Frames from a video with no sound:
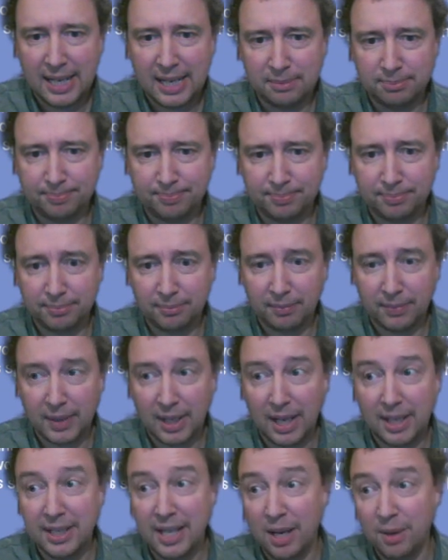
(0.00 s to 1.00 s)

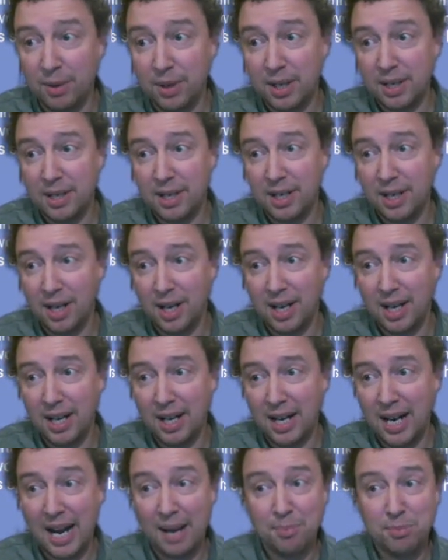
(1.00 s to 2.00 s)
Now,
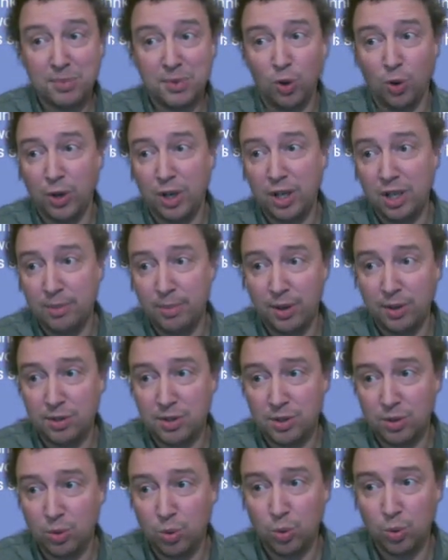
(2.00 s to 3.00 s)
I'm talking
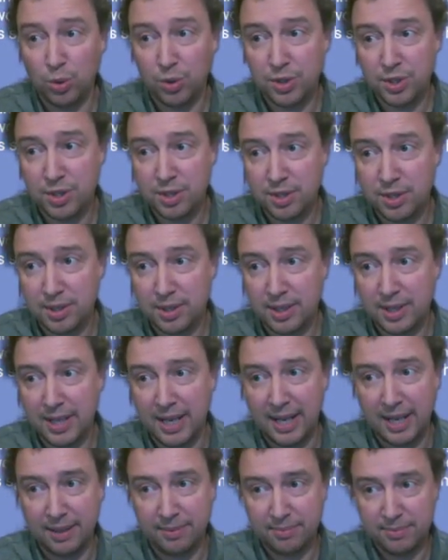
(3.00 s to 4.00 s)
about hoax
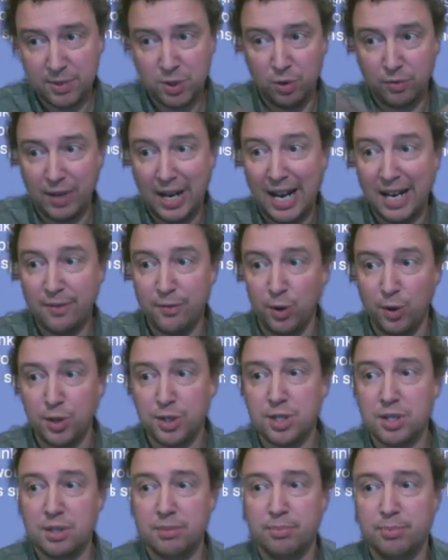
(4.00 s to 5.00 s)
sort of
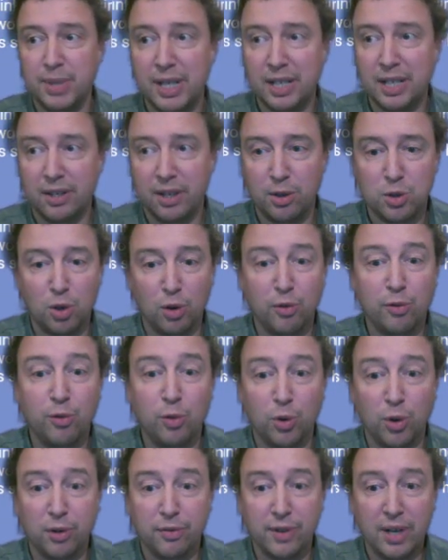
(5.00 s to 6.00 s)
adverts being around sort of
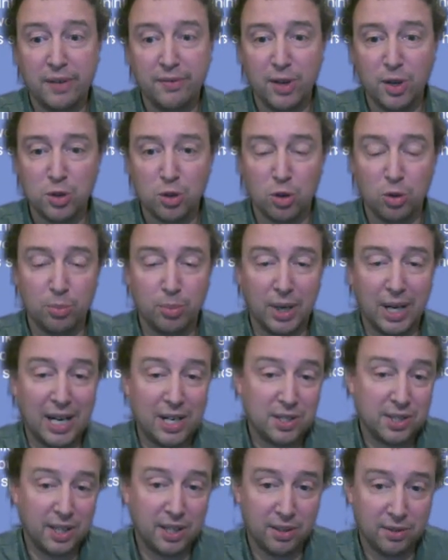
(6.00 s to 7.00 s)
4 or 5 years ago, but
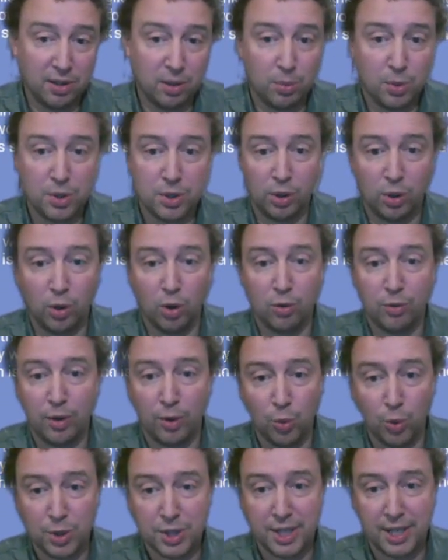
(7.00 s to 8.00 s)
actually there was a lot of
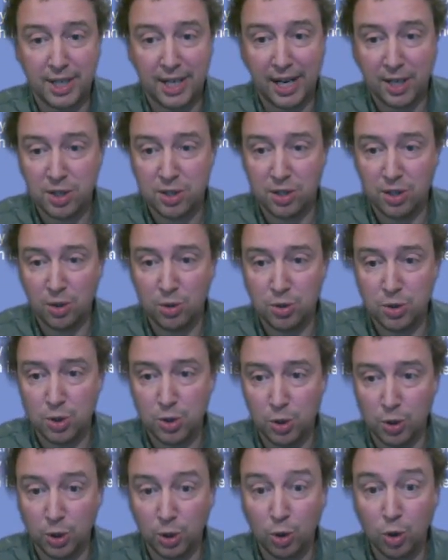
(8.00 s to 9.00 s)
hoax attacks used
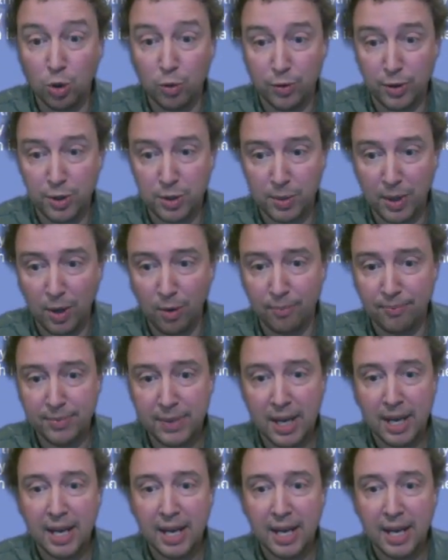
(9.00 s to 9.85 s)
during COVID as well,